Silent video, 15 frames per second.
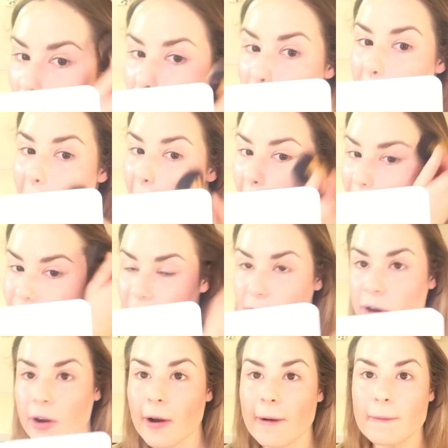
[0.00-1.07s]
whenever
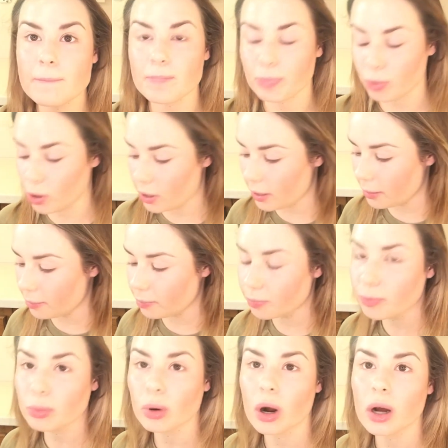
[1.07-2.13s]
you're putting
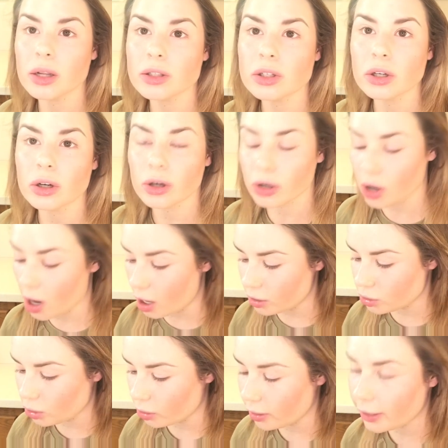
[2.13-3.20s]
bronzer or
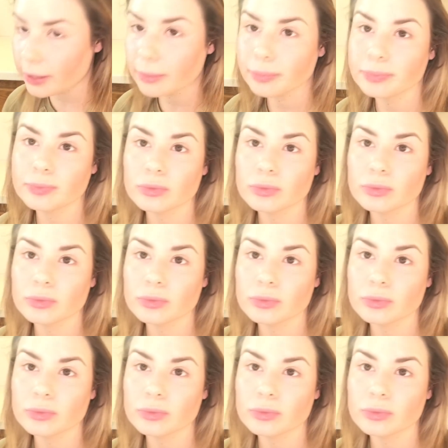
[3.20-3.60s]
contouring.